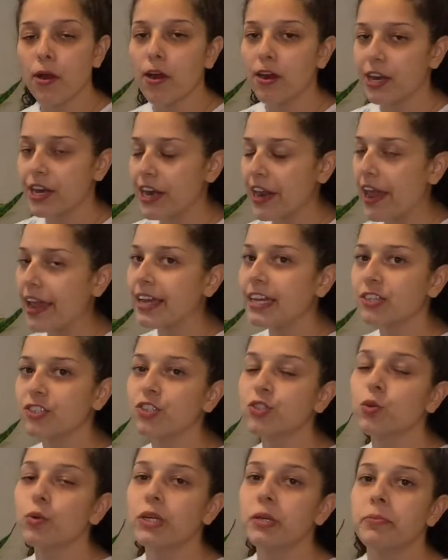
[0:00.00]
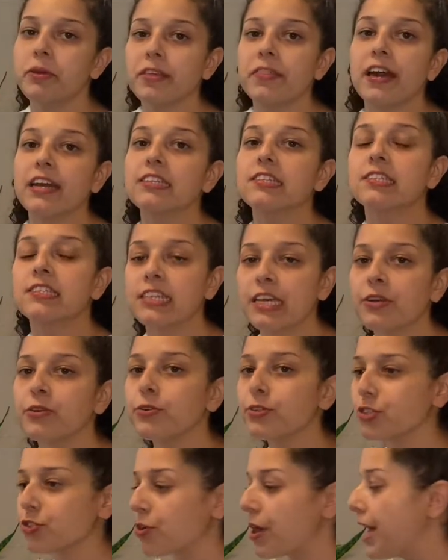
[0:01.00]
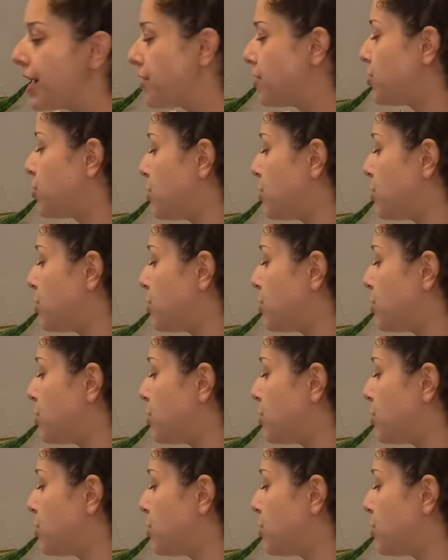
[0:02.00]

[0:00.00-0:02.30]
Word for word: RNA is just going to be that single strand.